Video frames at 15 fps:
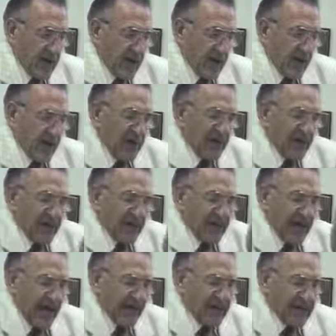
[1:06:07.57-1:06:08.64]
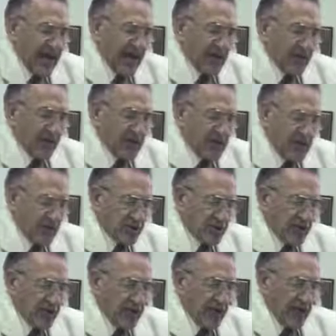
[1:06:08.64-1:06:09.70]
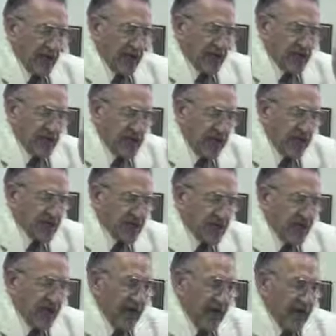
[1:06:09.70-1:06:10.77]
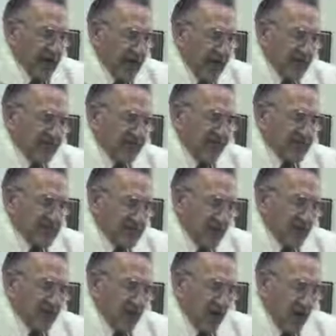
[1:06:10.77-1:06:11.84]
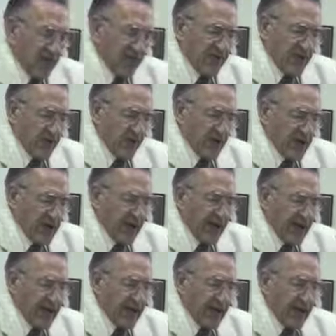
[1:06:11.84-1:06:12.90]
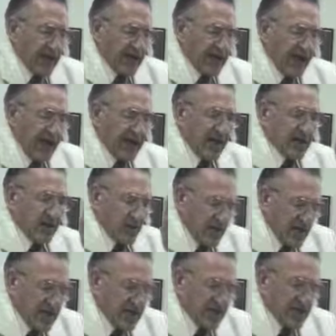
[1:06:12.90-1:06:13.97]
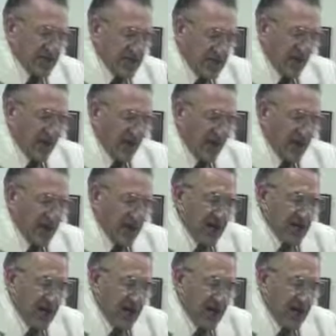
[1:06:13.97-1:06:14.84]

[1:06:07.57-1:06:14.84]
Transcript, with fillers: And we're living in that time when culture and education and things are smothered over the Word of God and got into reasonings and so forth.